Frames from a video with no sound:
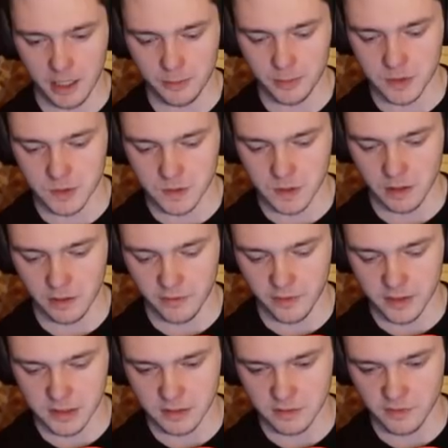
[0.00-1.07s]
push was hard for us
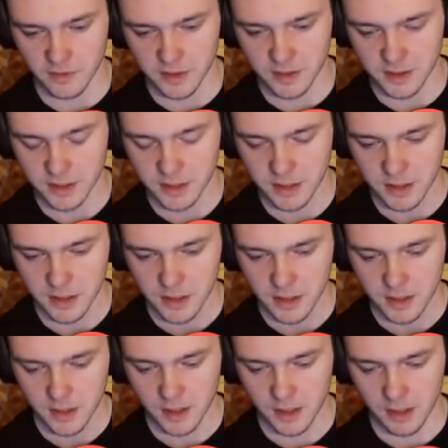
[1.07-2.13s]
to defend.
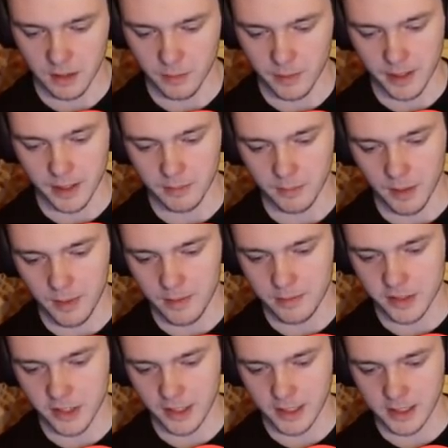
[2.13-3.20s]
And my baby
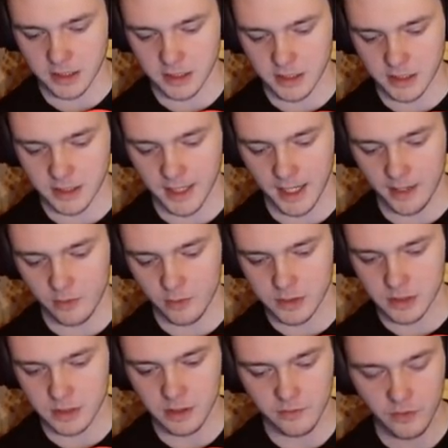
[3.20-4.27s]
dragon actually did die to the
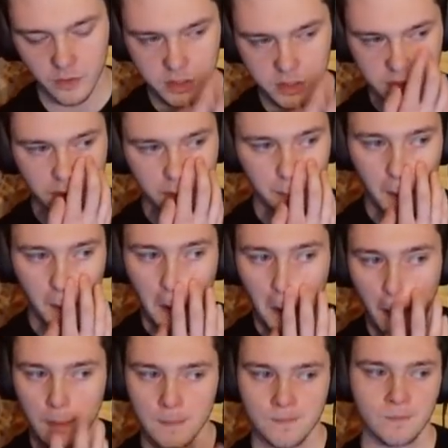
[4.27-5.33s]
wizard, unfortunately, but
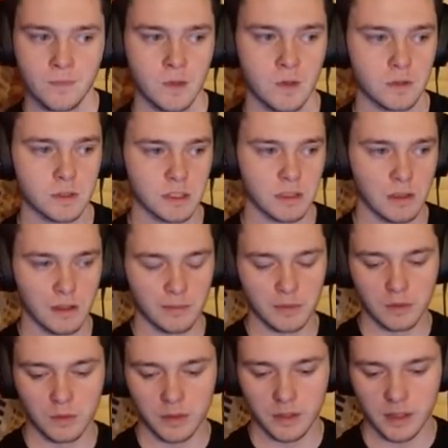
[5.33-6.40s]
we're still able to
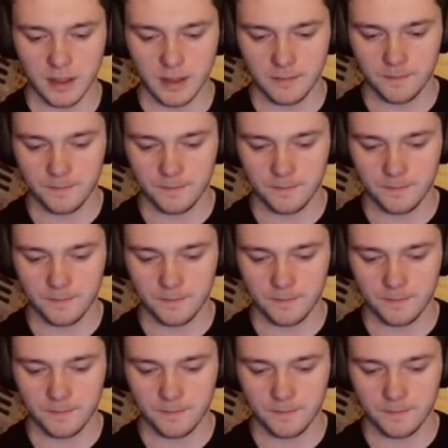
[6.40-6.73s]
win that.